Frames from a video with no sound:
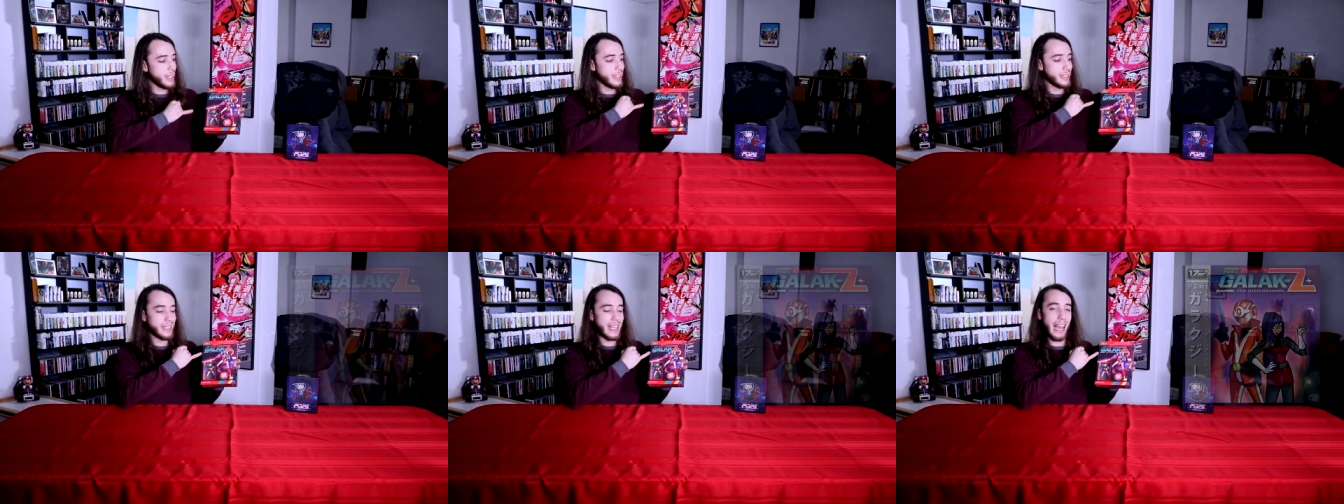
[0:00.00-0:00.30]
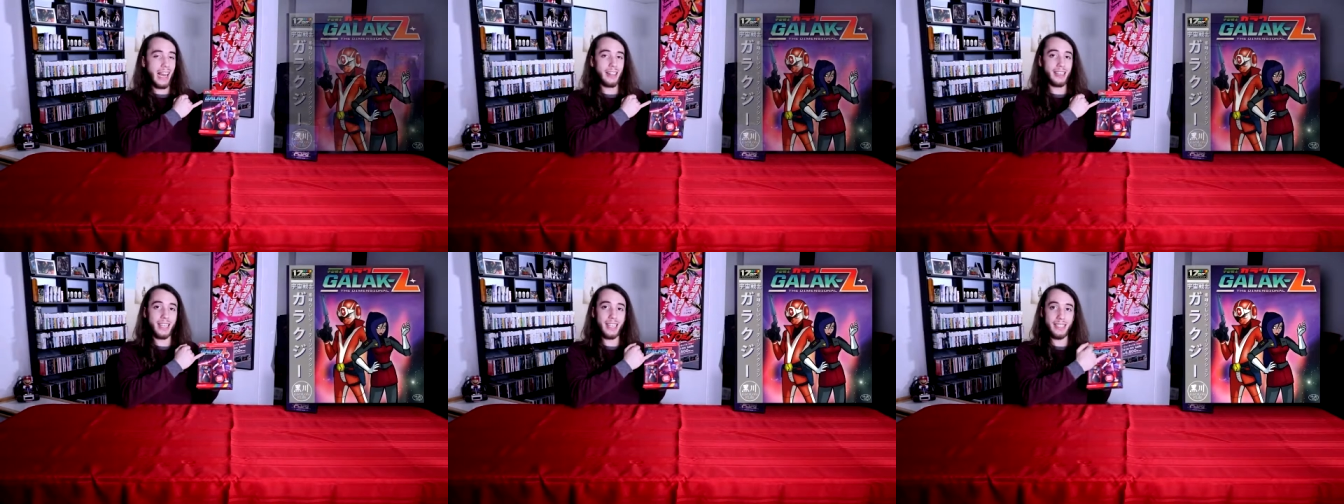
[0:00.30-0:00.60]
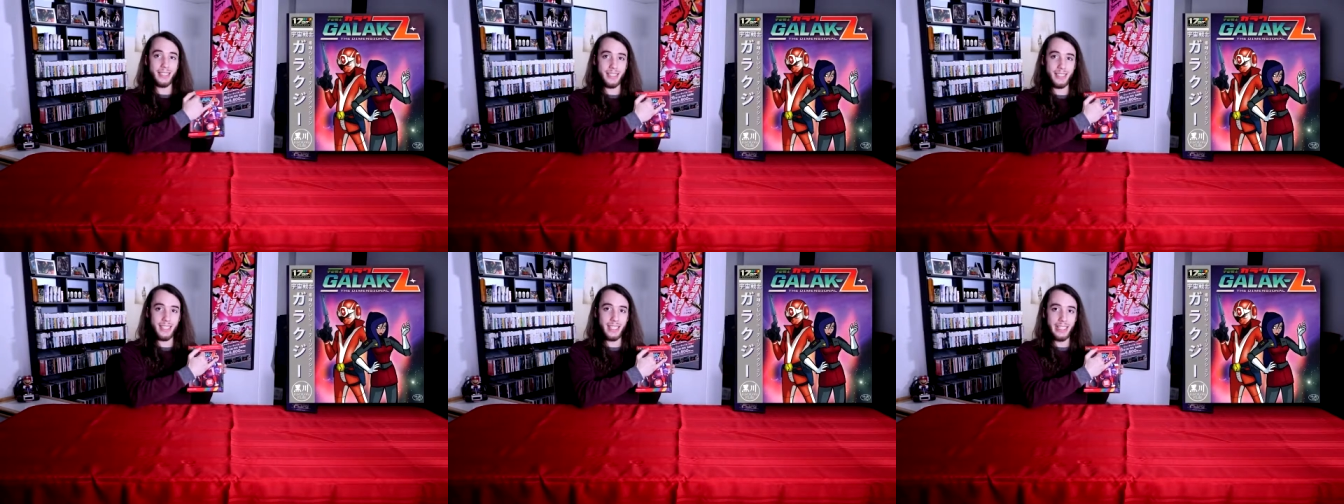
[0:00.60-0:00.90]

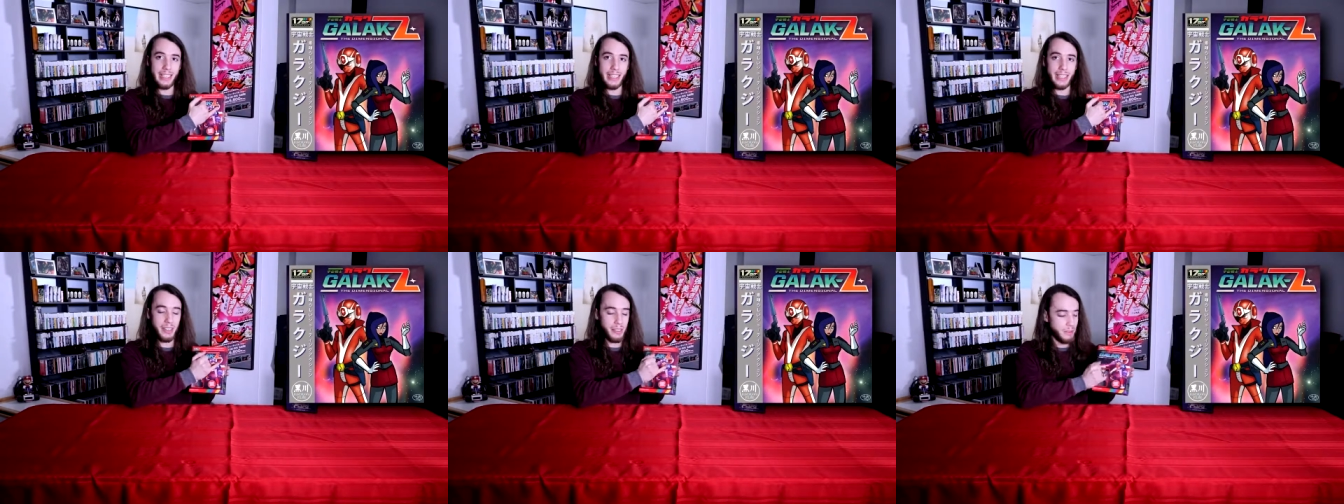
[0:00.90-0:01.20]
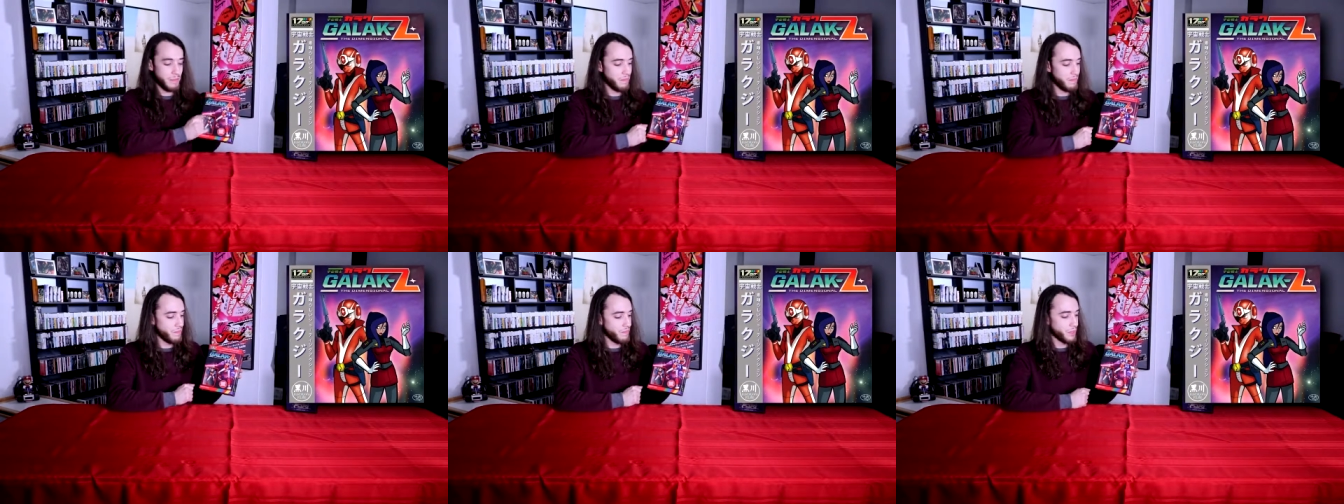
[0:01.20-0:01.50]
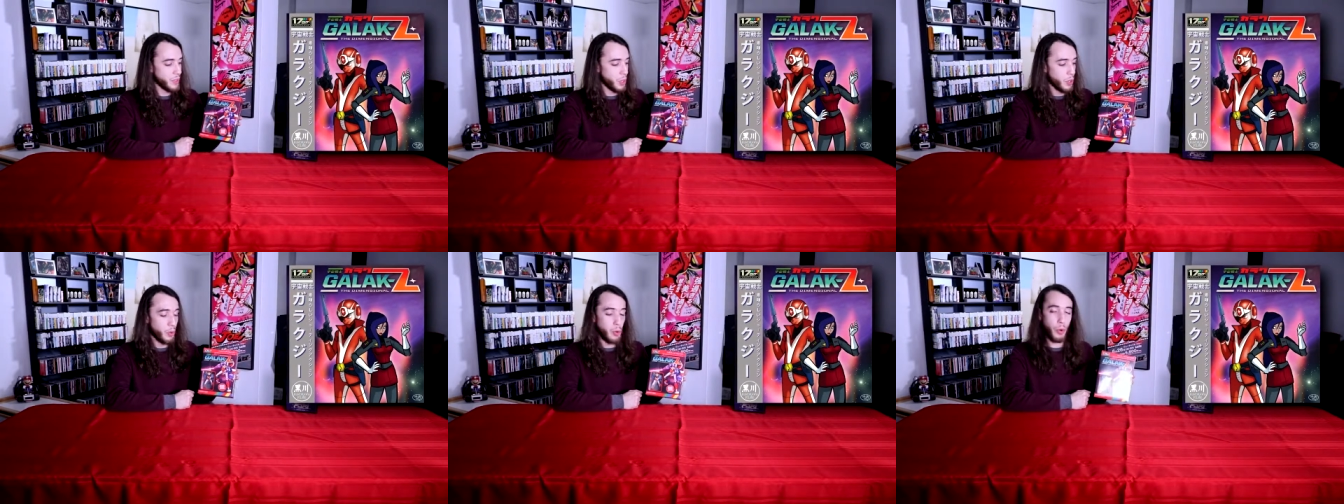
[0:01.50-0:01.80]
Galak-Z,
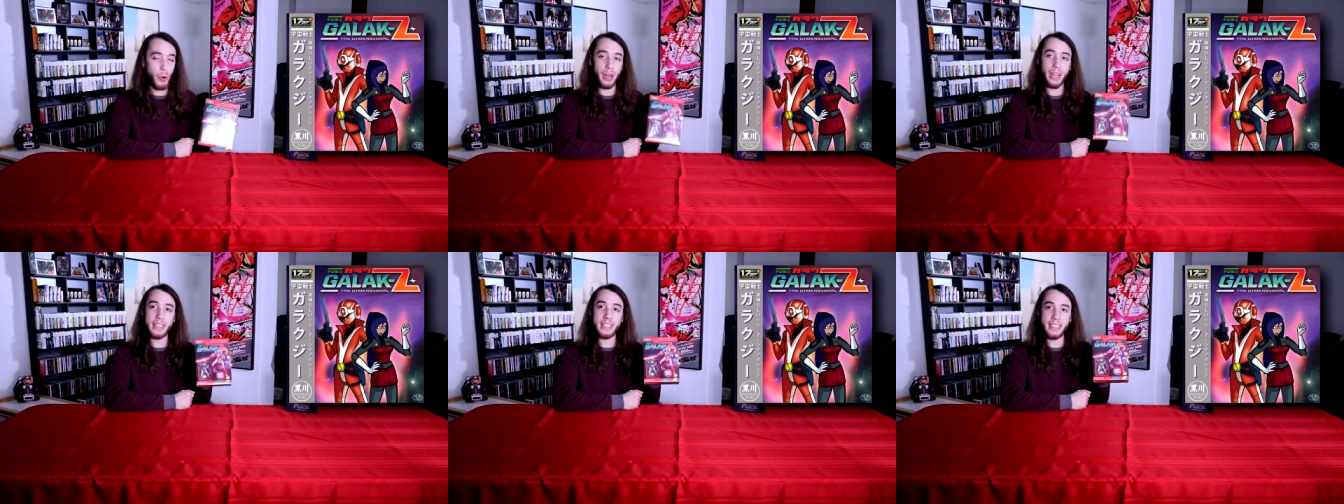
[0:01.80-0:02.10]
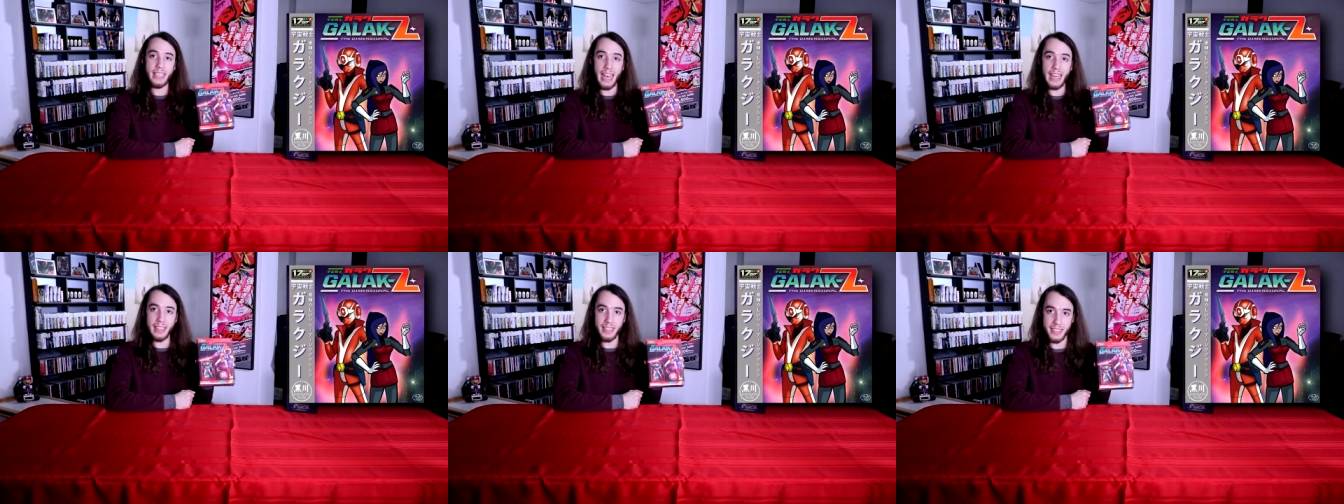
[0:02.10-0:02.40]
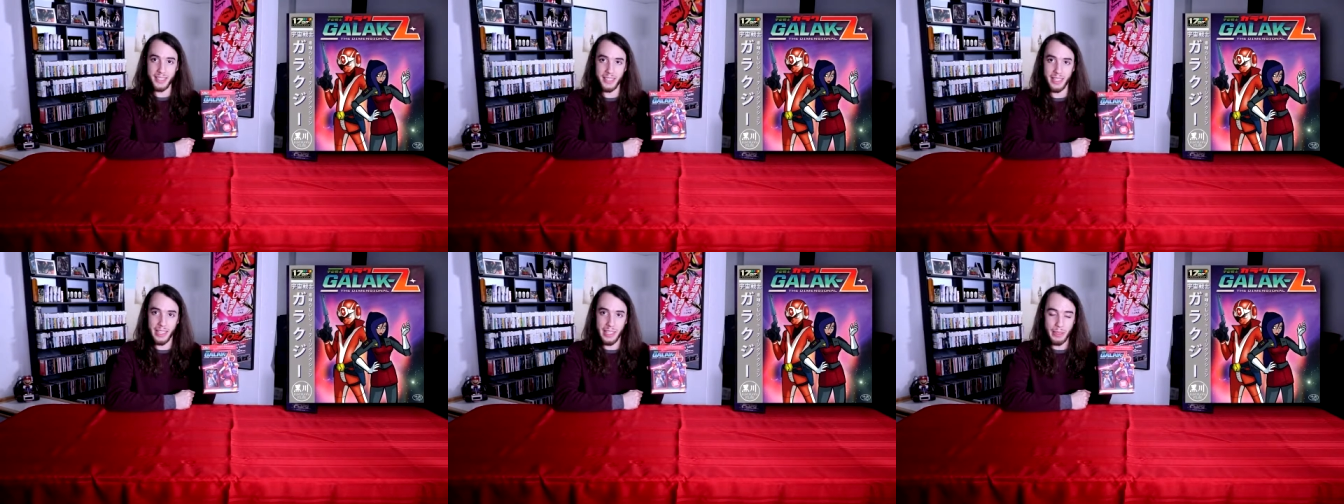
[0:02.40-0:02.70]
or
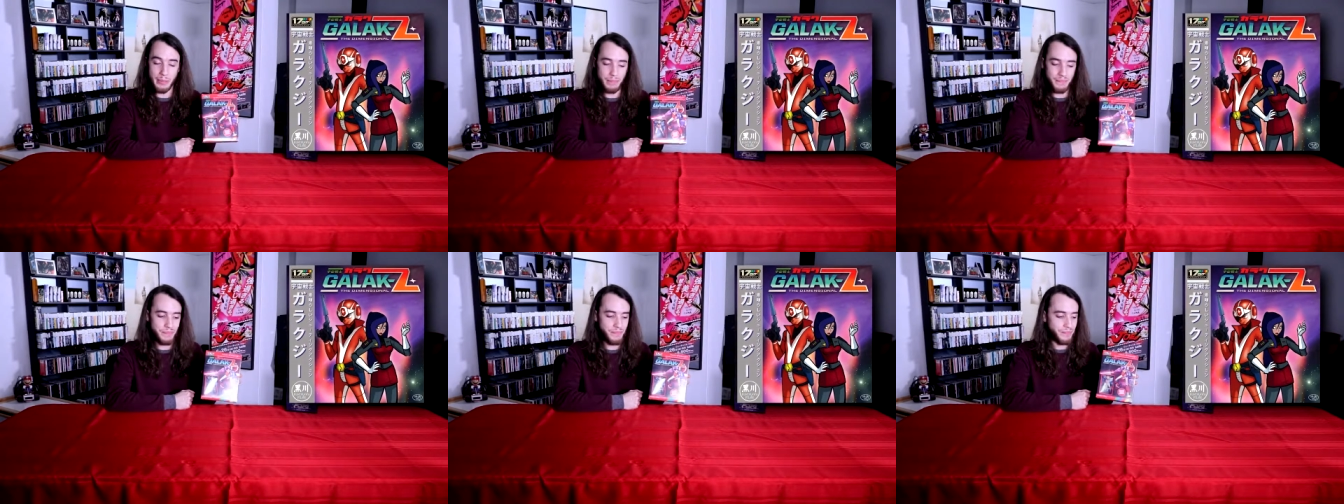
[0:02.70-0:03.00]
Galak-Z.